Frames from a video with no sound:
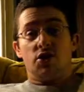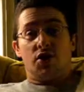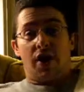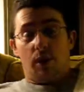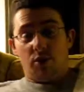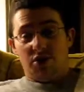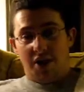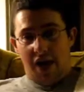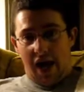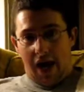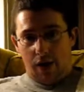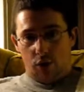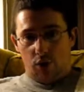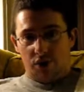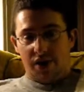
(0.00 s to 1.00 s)
So that was the
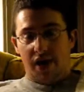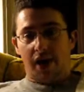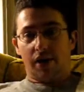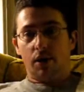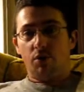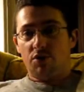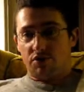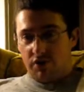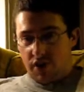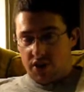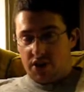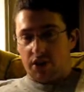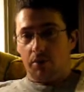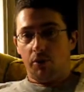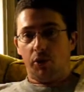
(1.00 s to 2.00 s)
aggro deck that was very
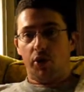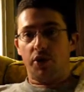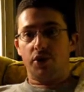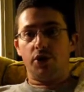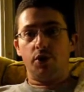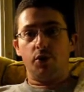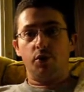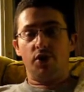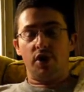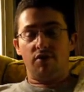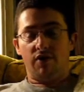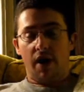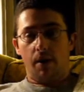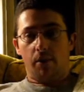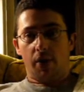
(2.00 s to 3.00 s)
similar to the
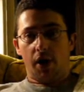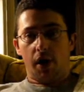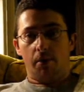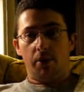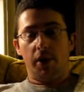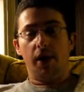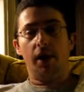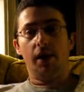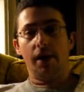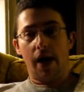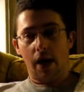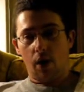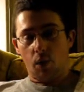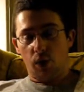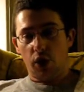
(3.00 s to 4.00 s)
Vamp It Up.
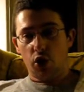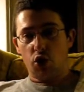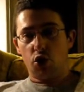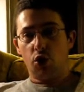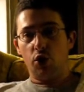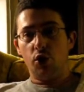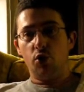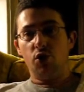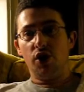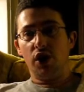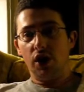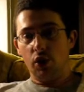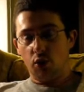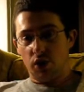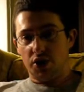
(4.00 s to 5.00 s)
Now I want to show you
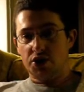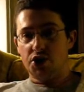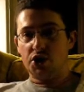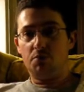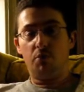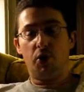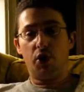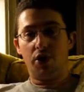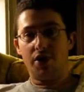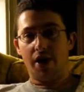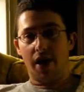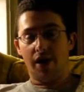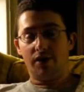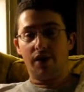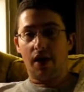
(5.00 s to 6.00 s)
the Grixis burn
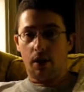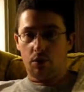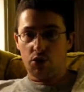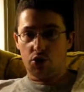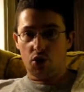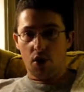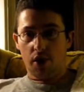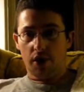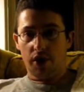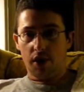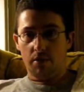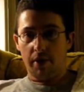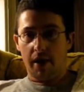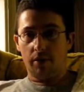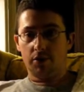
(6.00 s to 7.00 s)
deck that I was talking
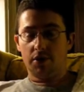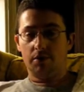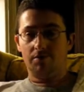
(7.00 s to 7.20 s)
about.